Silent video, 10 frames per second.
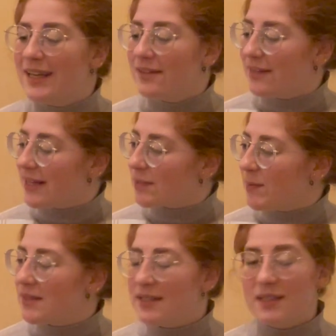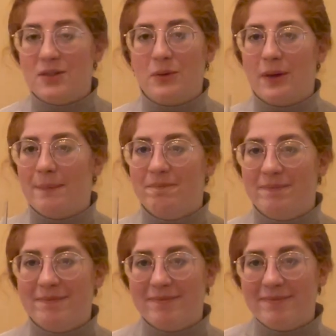the next best thing. So,
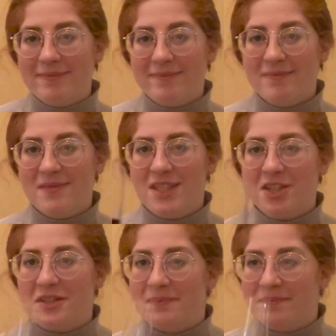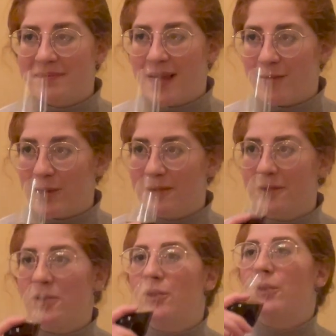cheers, everyone.
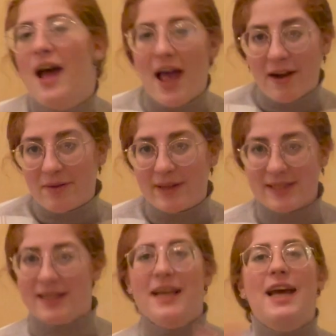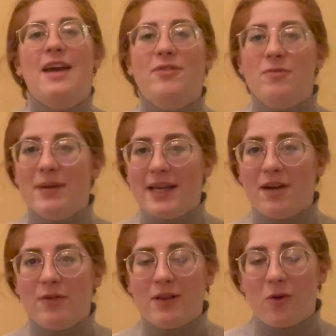Anyways, if you've been
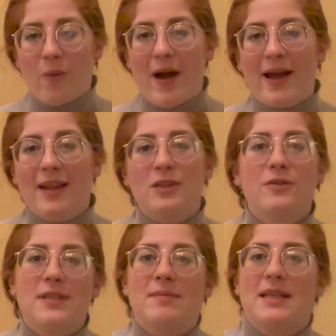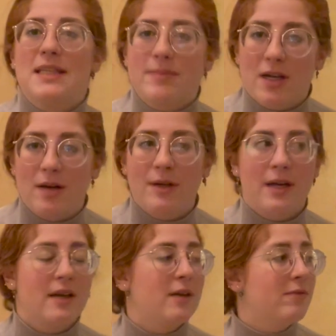here for a little while and you've seen my
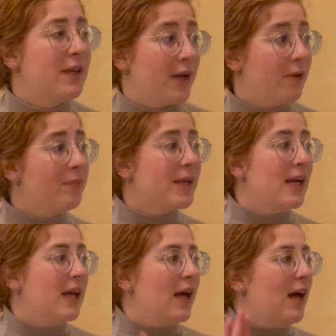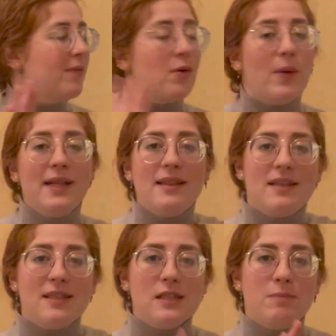TBR video, the way
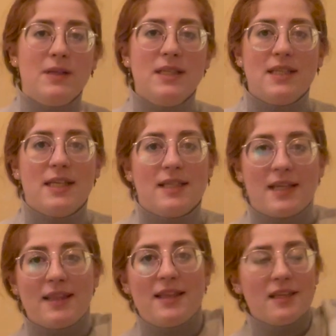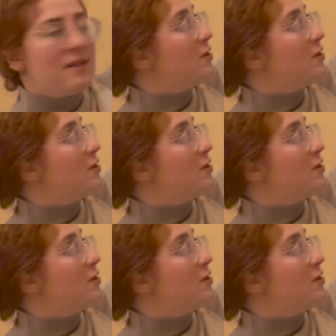this is split is this